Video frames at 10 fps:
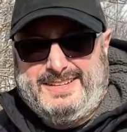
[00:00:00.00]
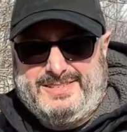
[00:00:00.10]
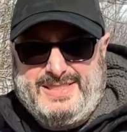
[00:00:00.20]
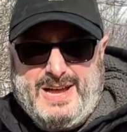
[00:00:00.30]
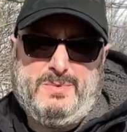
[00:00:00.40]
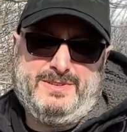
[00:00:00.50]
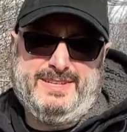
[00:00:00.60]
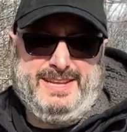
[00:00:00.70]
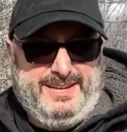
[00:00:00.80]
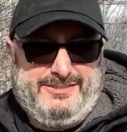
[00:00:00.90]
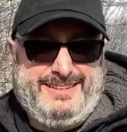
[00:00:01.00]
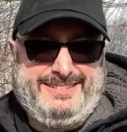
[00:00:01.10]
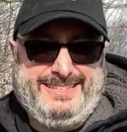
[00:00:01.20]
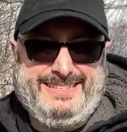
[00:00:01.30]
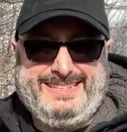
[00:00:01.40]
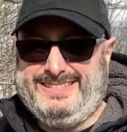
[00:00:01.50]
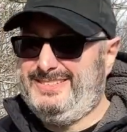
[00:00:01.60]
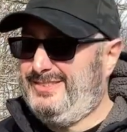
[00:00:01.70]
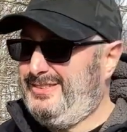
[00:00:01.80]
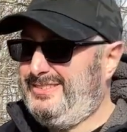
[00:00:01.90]
So that was an interesting,
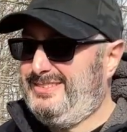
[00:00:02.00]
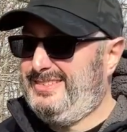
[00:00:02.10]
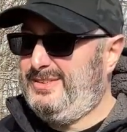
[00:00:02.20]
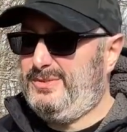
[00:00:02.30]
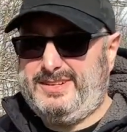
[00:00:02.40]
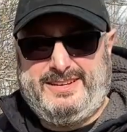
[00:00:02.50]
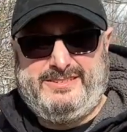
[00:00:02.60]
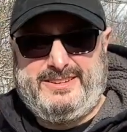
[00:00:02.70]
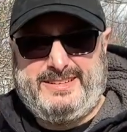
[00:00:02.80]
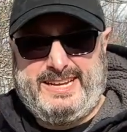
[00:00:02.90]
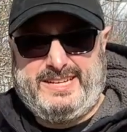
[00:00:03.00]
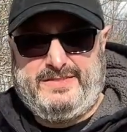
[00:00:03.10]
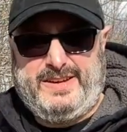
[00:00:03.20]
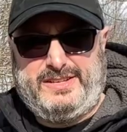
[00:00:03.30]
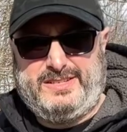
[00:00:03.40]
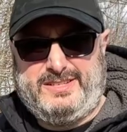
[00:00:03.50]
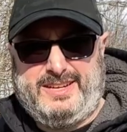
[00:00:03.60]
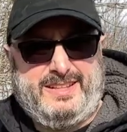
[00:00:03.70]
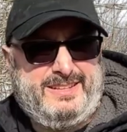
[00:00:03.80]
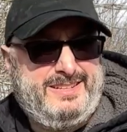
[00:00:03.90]
well, that was an interesting activation, to
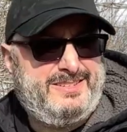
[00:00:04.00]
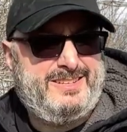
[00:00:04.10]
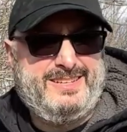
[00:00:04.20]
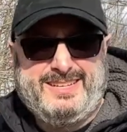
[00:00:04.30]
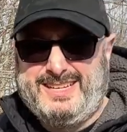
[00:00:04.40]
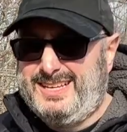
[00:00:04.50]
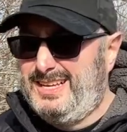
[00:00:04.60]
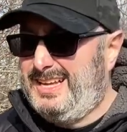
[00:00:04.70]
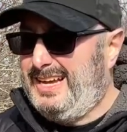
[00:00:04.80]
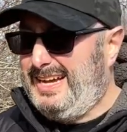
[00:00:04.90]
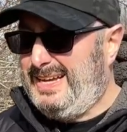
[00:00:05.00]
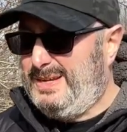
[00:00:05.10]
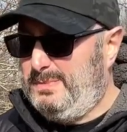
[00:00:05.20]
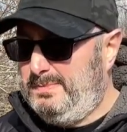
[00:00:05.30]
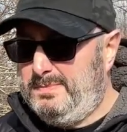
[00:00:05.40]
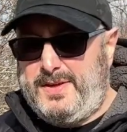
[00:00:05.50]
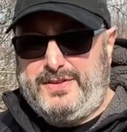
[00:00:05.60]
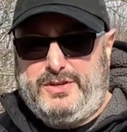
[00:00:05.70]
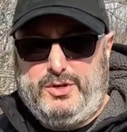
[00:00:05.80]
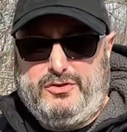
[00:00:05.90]
say at least. Um,
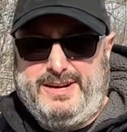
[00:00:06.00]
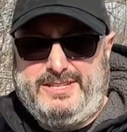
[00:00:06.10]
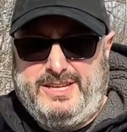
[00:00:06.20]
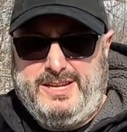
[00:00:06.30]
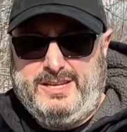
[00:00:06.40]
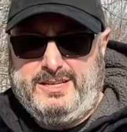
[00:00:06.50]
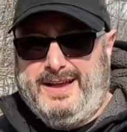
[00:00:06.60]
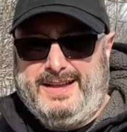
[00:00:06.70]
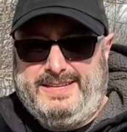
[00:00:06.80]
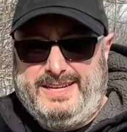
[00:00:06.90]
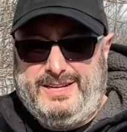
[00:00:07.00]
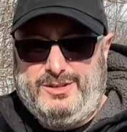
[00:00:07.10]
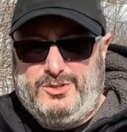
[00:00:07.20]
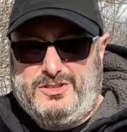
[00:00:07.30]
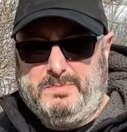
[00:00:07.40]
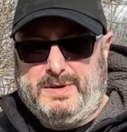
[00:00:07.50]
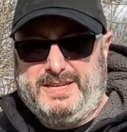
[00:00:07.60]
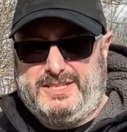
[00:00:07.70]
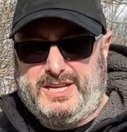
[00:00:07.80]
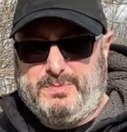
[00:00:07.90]
nothing too crazy. I did use the
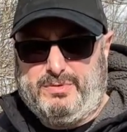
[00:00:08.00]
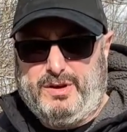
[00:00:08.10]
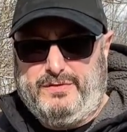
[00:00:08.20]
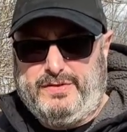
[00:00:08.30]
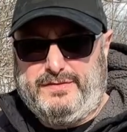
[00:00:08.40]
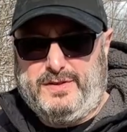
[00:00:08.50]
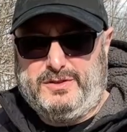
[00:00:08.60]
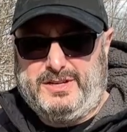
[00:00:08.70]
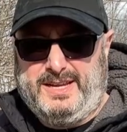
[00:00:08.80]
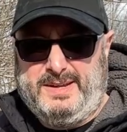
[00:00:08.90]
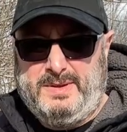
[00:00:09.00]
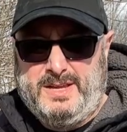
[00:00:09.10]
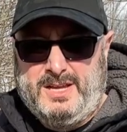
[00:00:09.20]
Buddistick Pro for the first time.